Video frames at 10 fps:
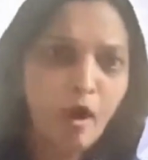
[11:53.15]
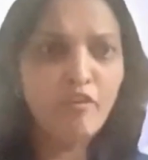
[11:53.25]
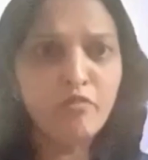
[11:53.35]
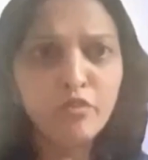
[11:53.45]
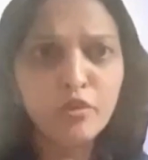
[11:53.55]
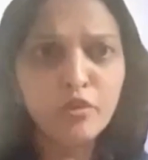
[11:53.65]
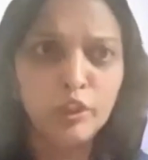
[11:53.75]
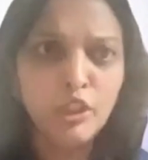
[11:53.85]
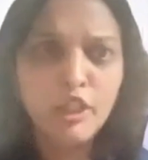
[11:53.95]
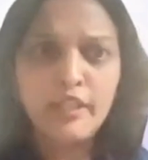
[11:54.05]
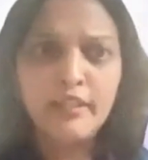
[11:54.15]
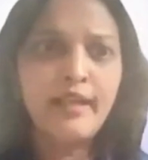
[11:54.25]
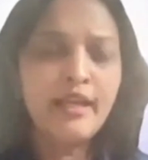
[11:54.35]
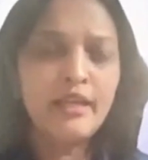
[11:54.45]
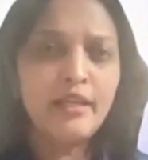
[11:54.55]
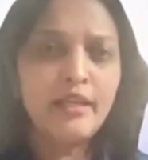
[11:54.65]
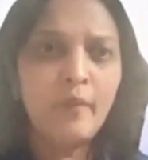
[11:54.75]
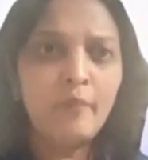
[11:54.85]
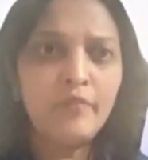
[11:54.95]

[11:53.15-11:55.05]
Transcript: powerful. They